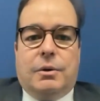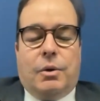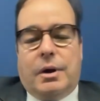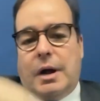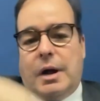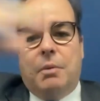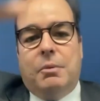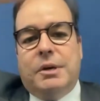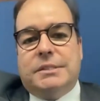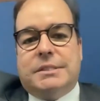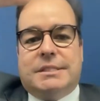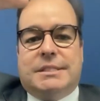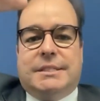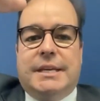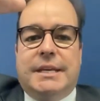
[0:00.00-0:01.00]

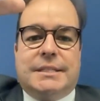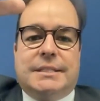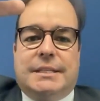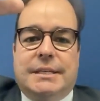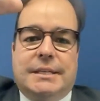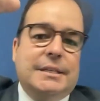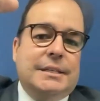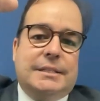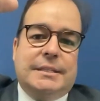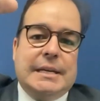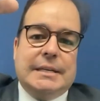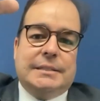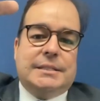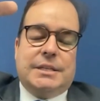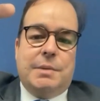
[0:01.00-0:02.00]
almost sixty
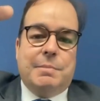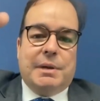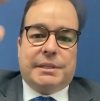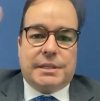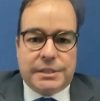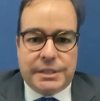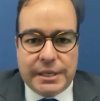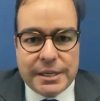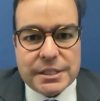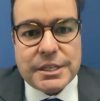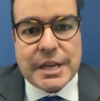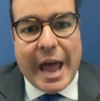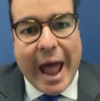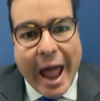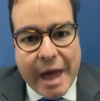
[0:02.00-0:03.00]
centimeters, and it's
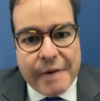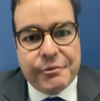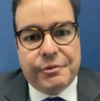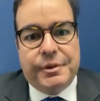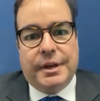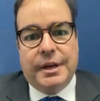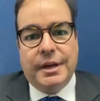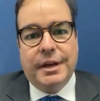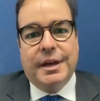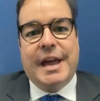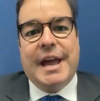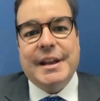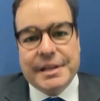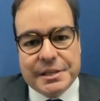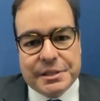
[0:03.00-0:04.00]
heavy and it's